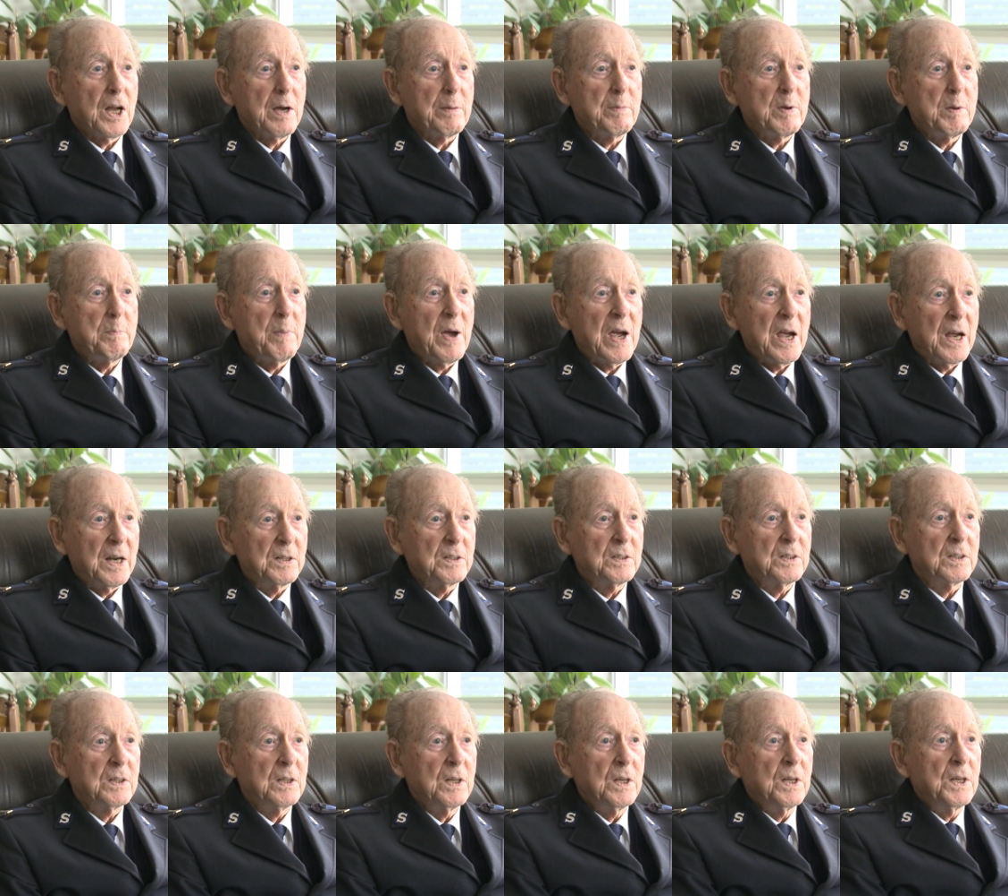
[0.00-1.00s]
Army
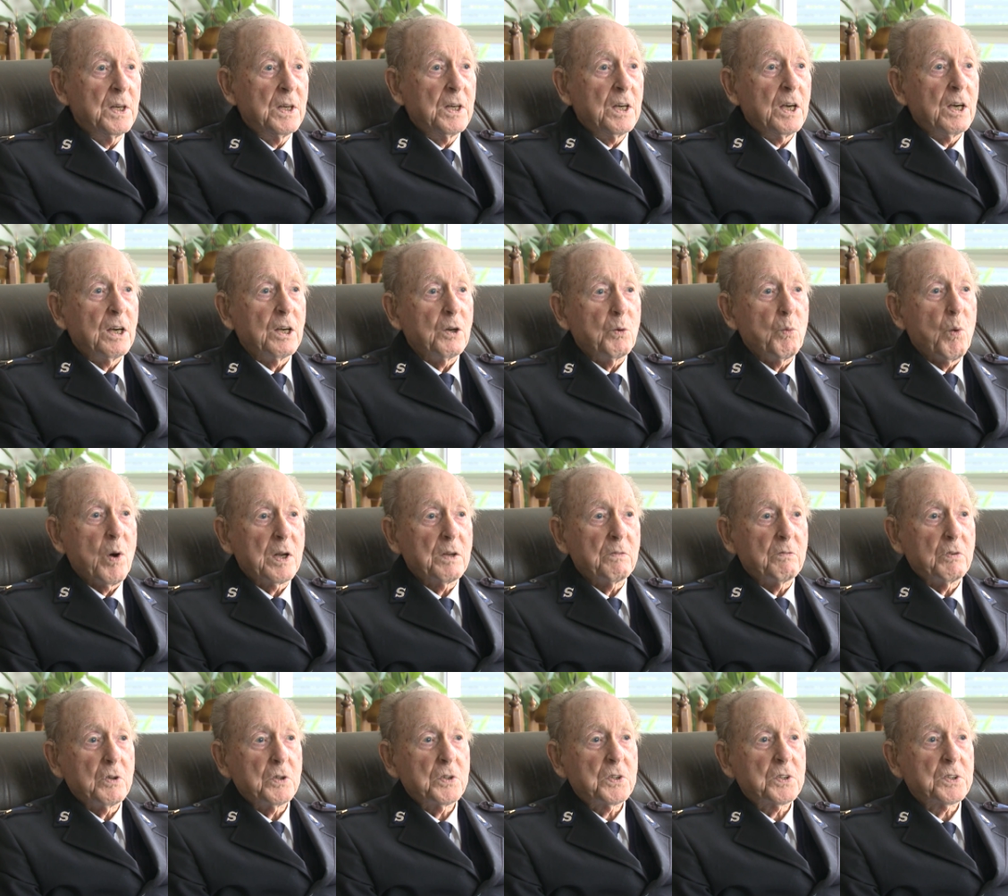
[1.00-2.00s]
band, and one
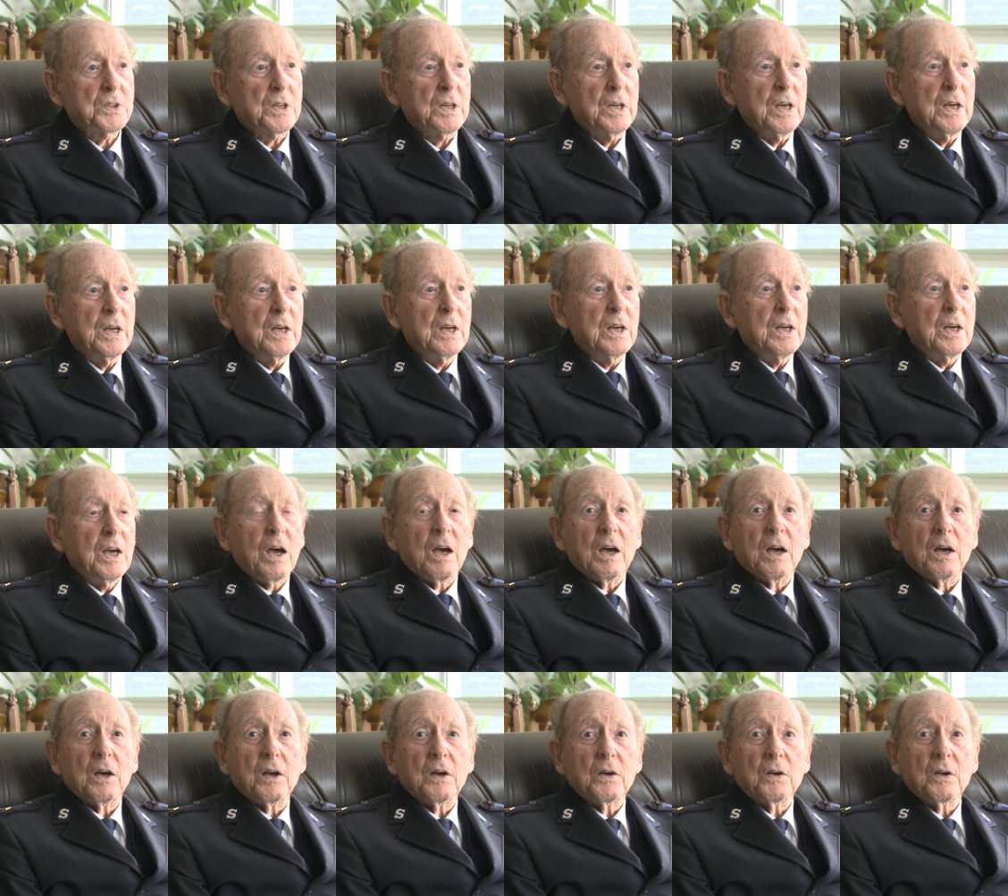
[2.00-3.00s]
of us
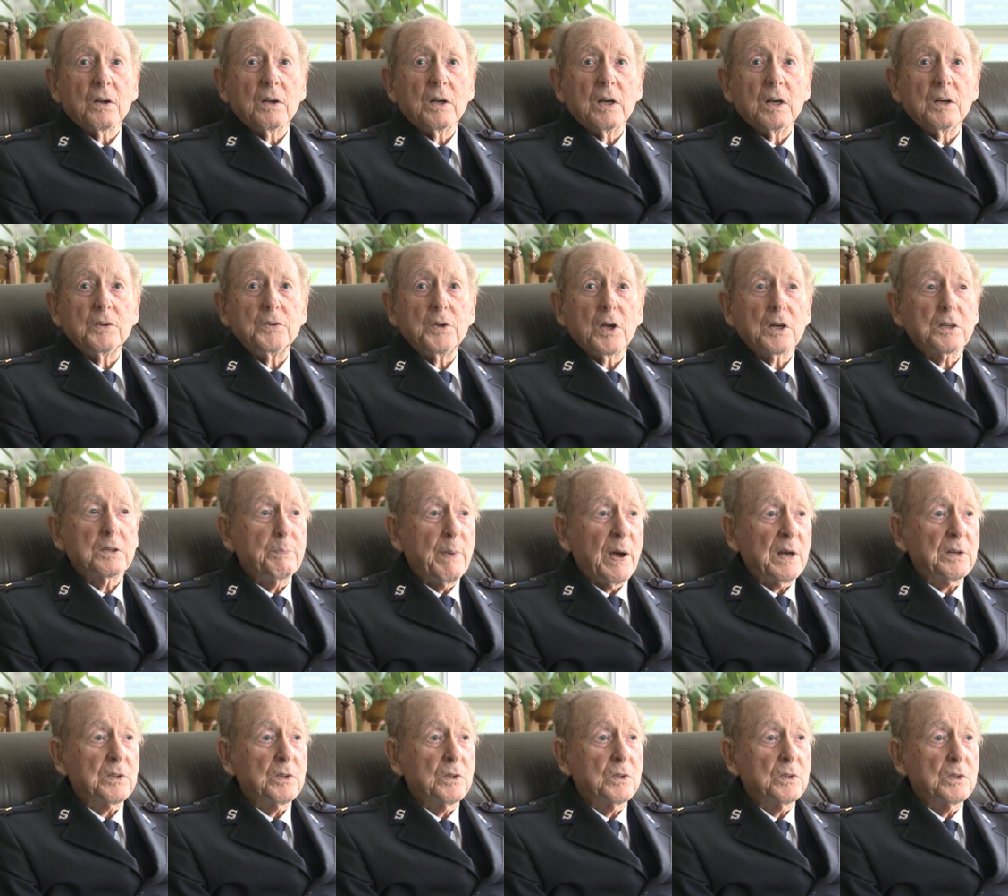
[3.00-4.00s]
uh, is
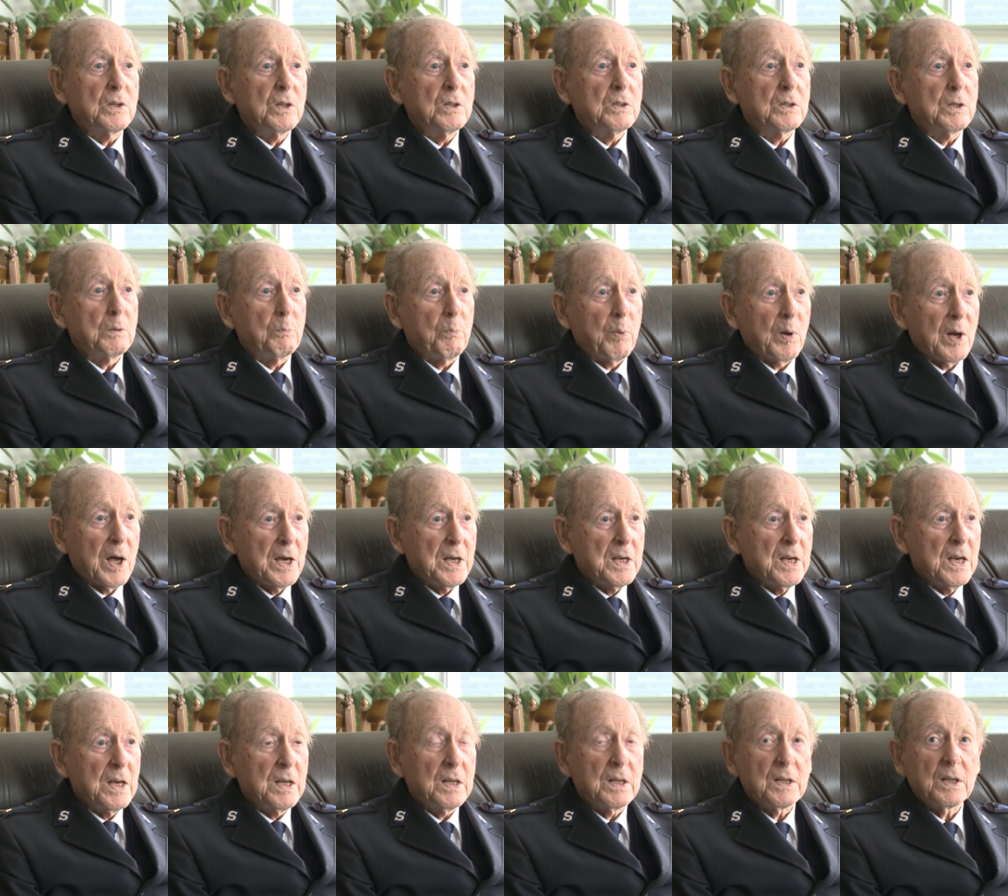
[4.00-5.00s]
expected to
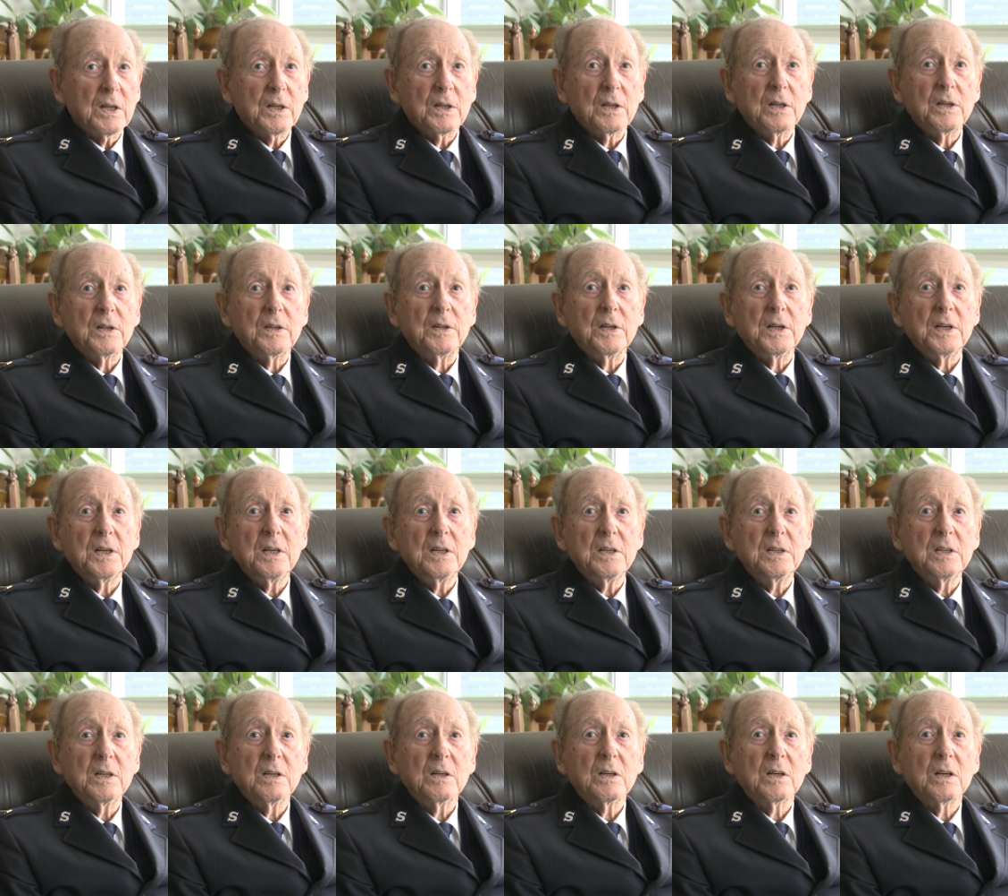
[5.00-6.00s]
play
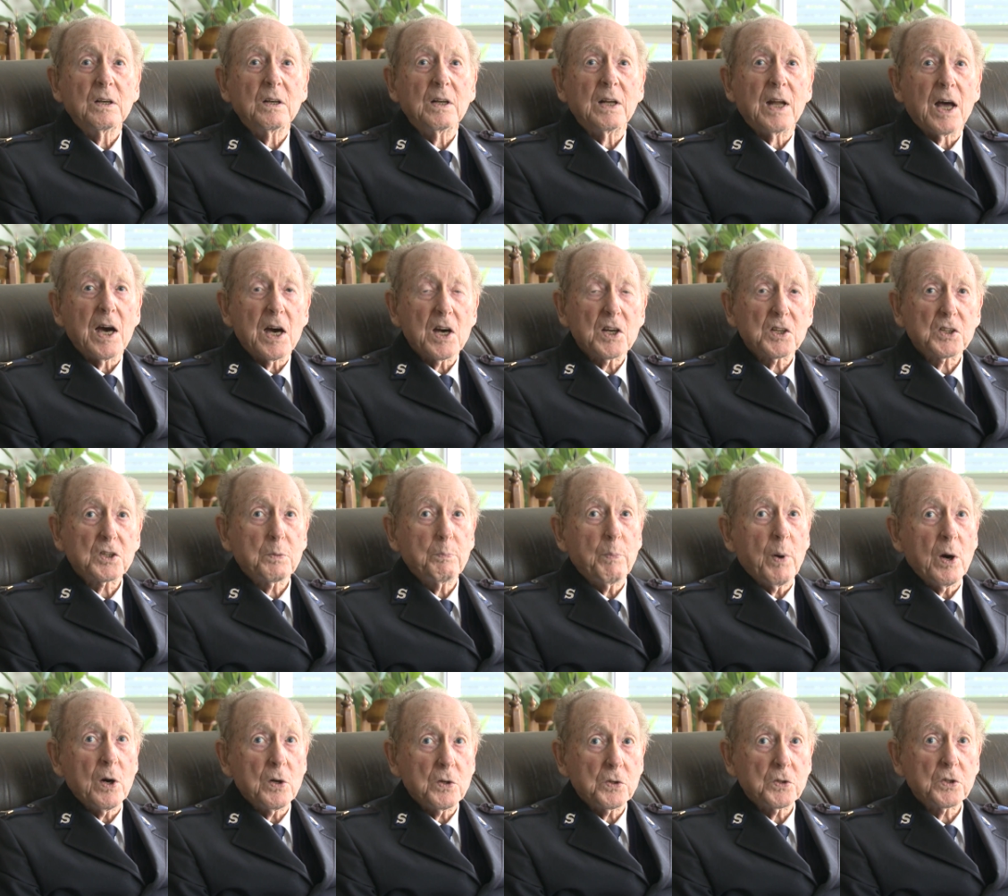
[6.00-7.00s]
the last
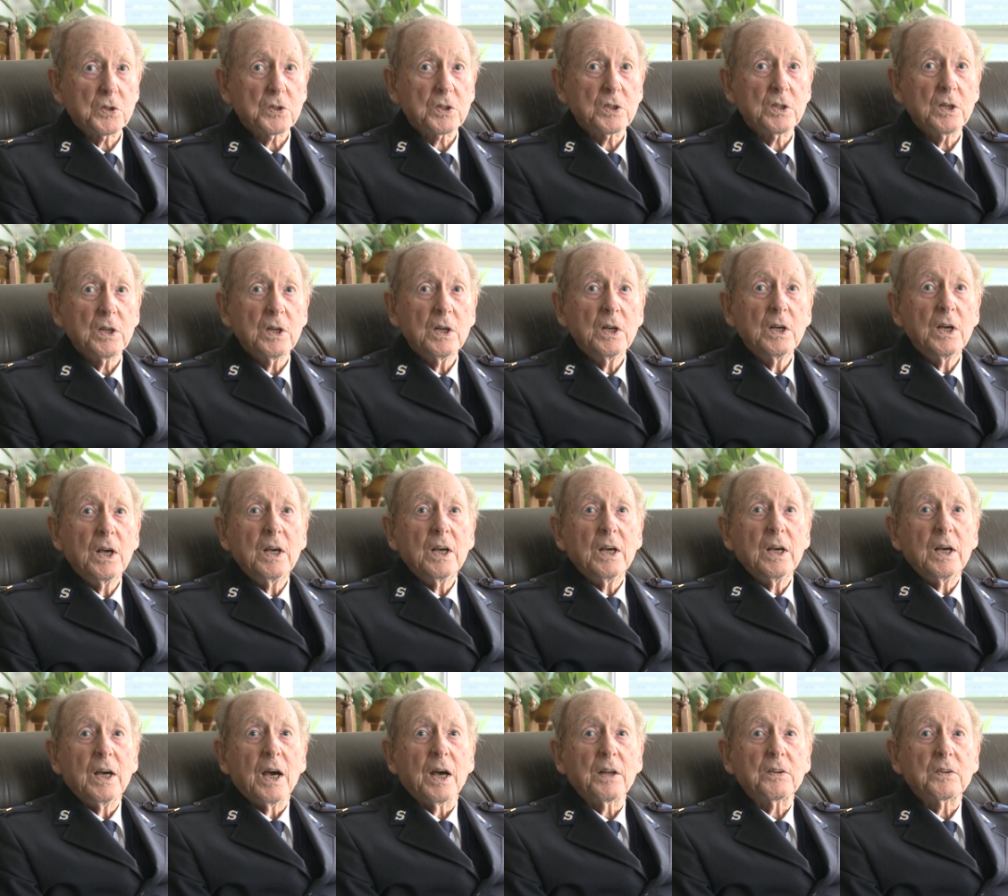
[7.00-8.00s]
post
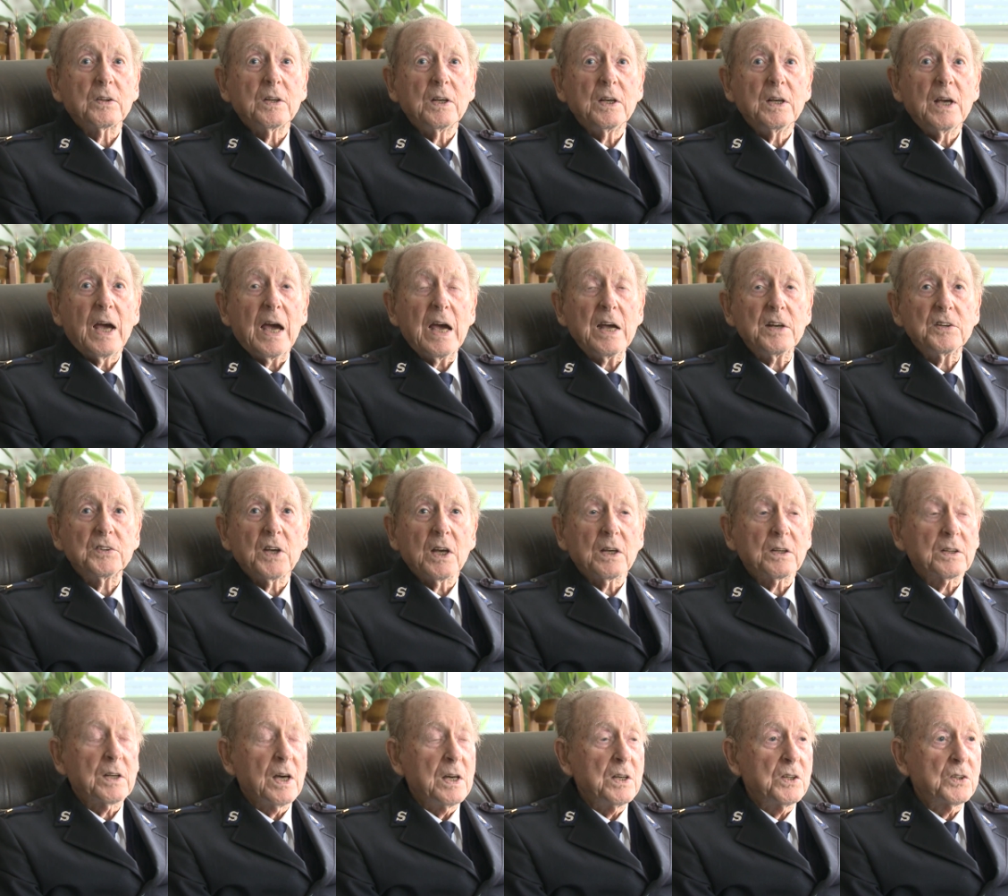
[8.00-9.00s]
at the
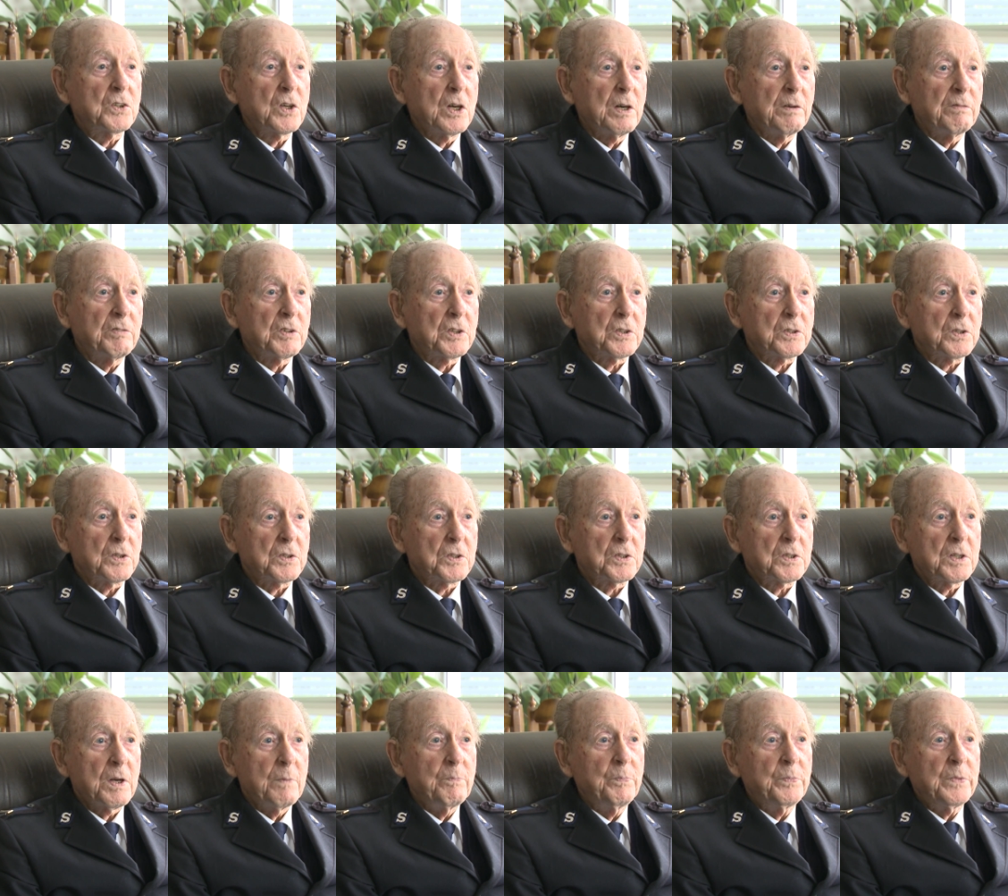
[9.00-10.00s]
Anzac Day
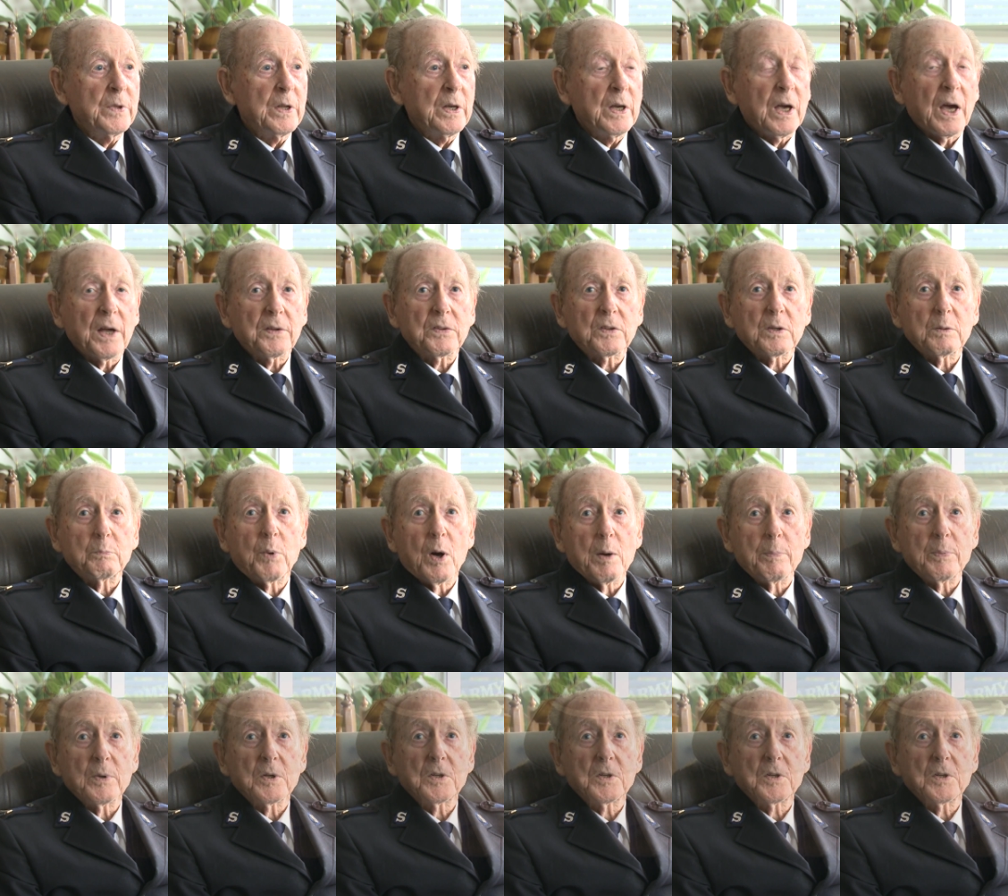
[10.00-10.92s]
services at the proper